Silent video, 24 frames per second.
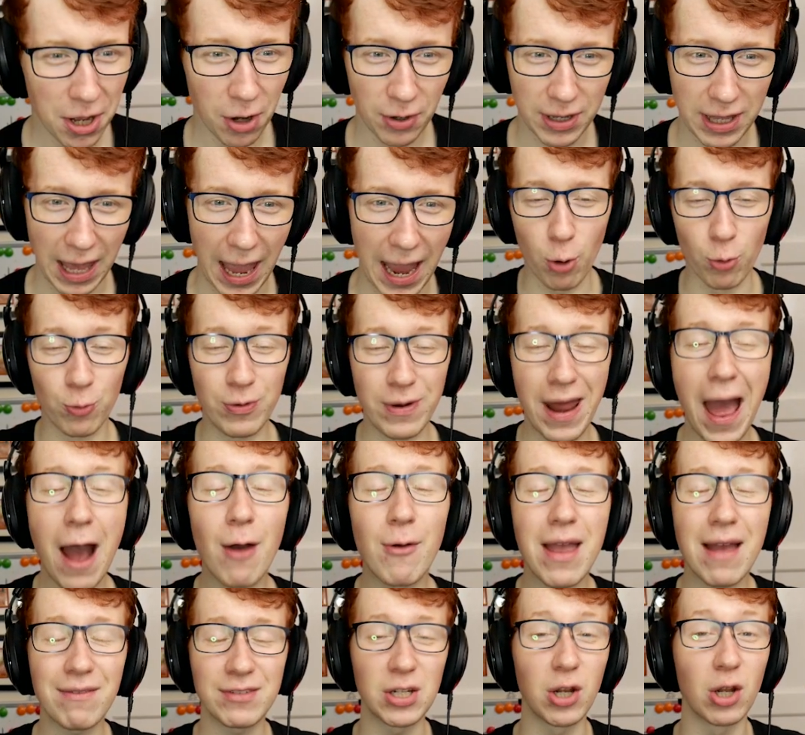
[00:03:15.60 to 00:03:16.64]
Okay, well, now
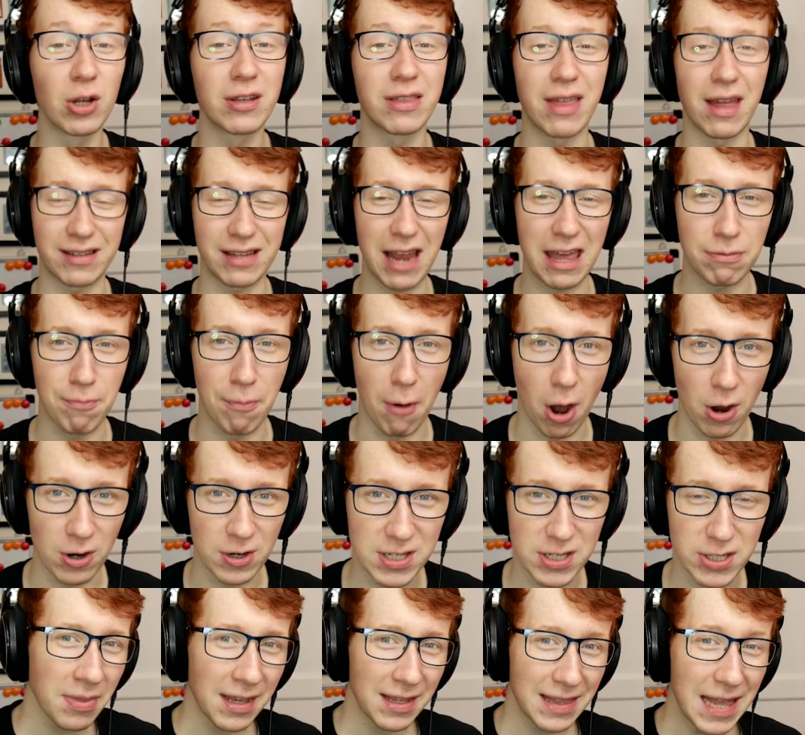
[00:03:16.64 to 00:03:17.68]
we have to look at the death
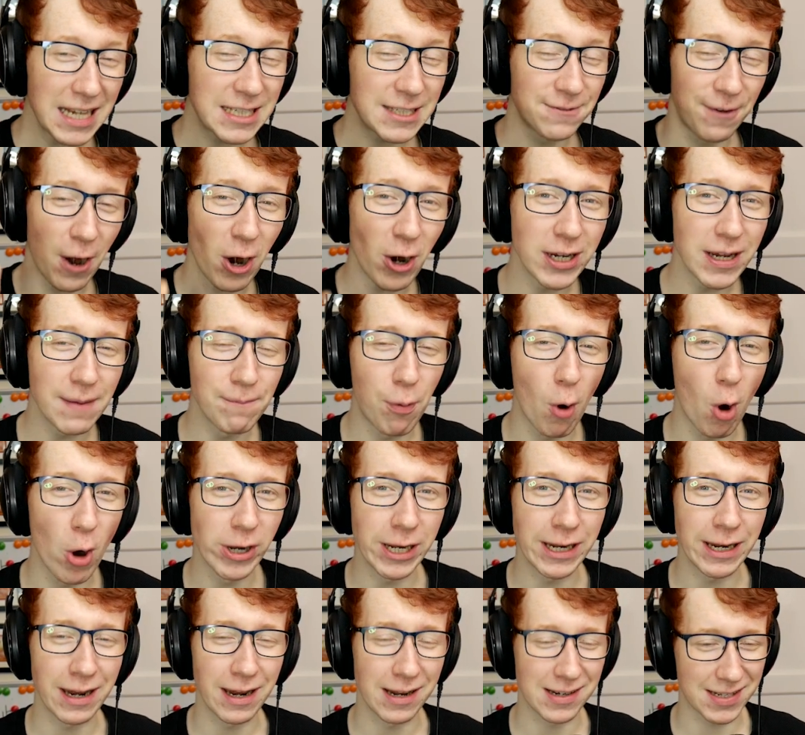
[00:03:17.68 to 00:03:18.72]
box. That's very
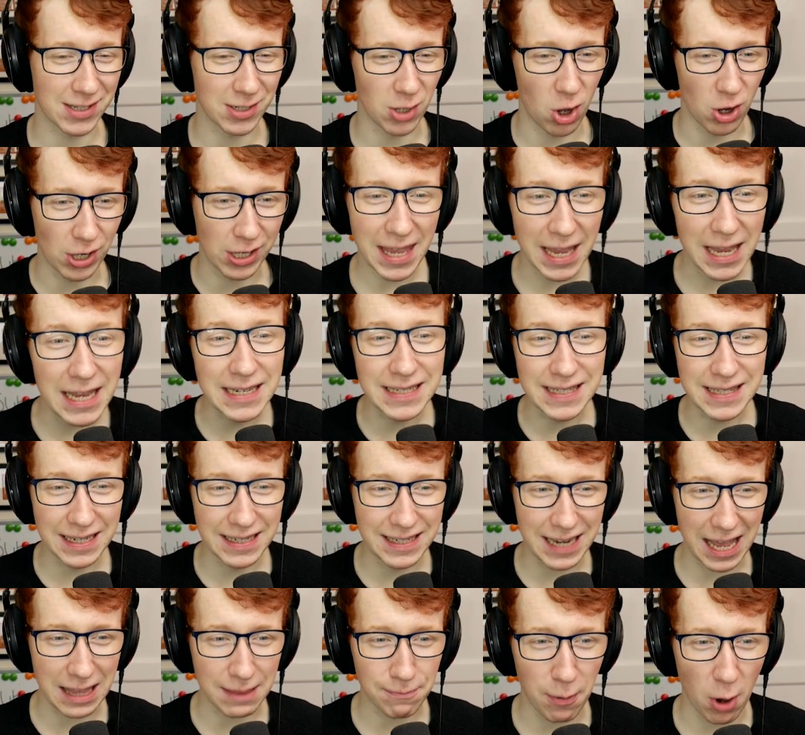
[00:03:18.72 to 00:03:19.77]
important in Nuzlocke is the
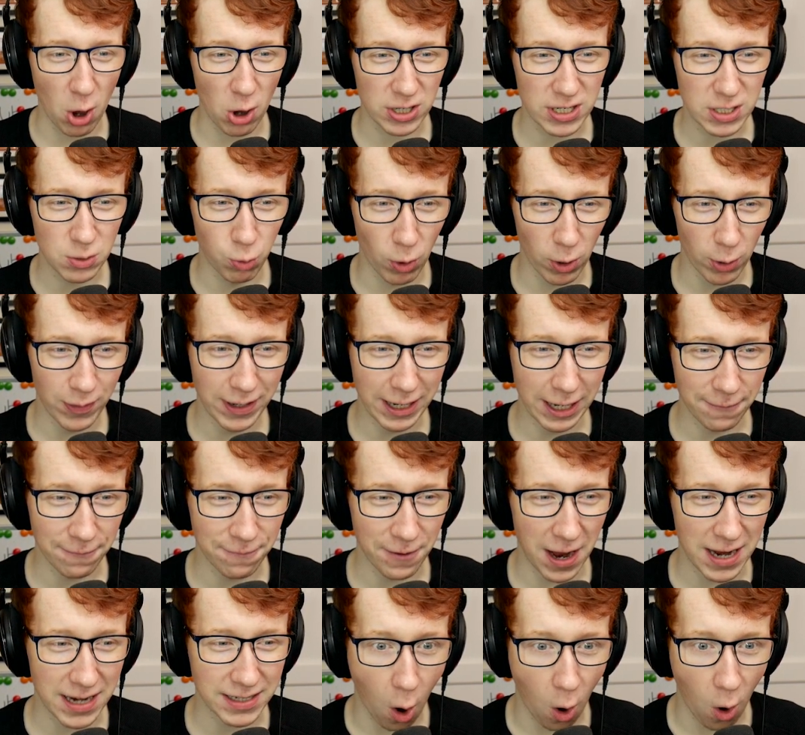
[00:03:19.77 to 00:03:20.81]
death box. What are we gonna
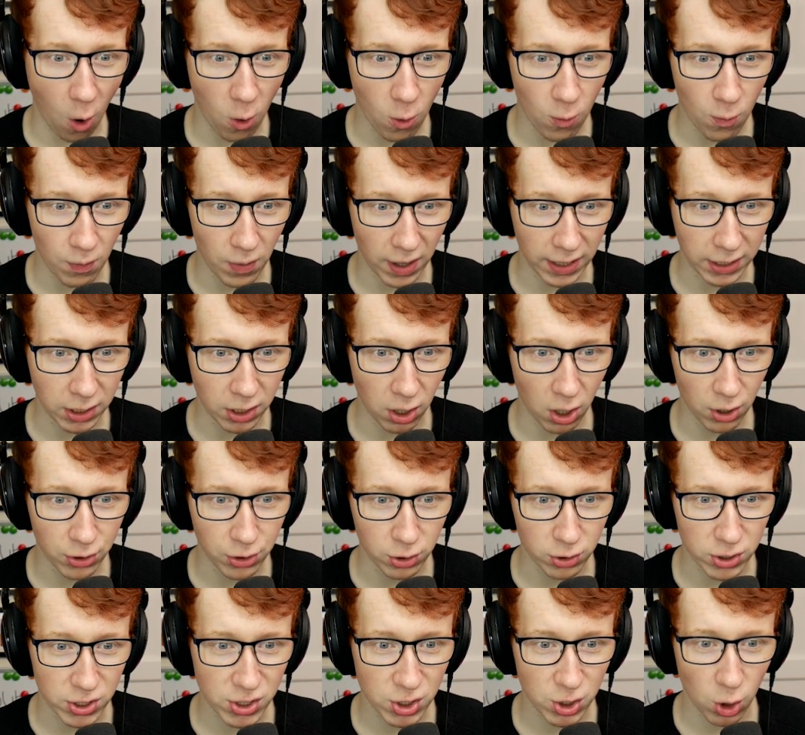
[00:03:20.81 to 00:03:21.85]
find? Oh my god,
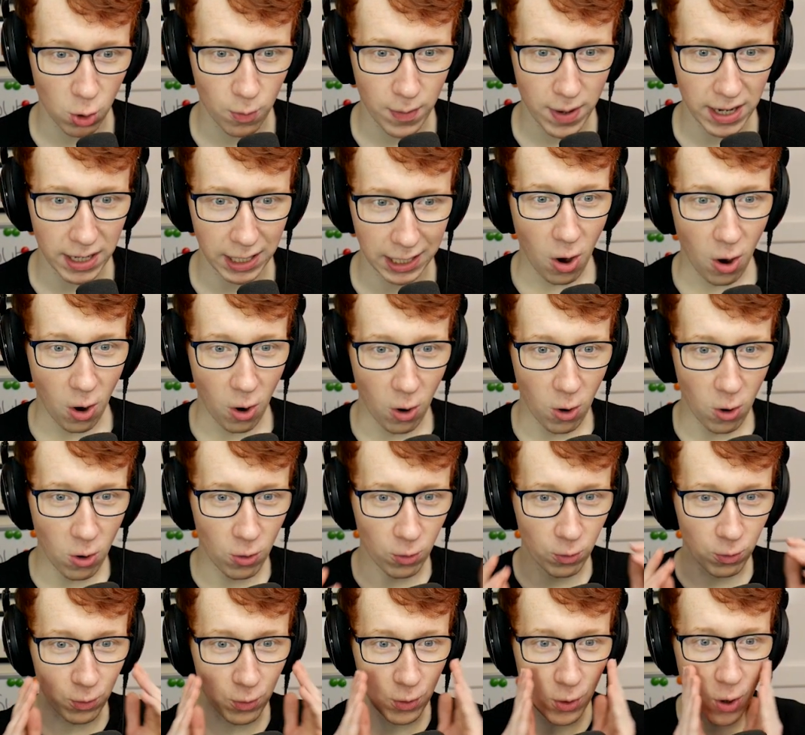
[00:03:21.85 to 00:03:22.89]
there's so many.
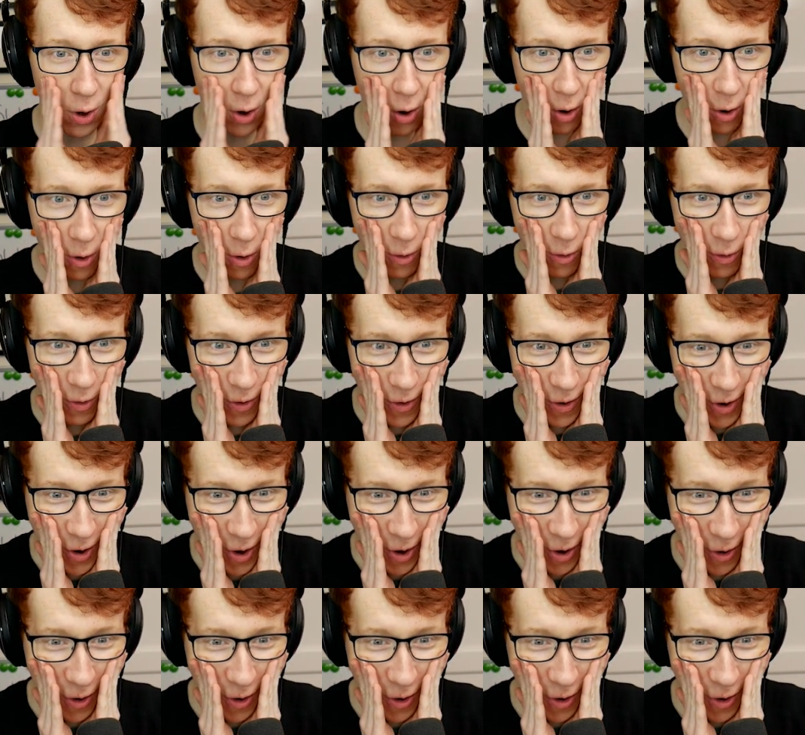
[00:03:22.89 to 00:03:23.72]
Oh no.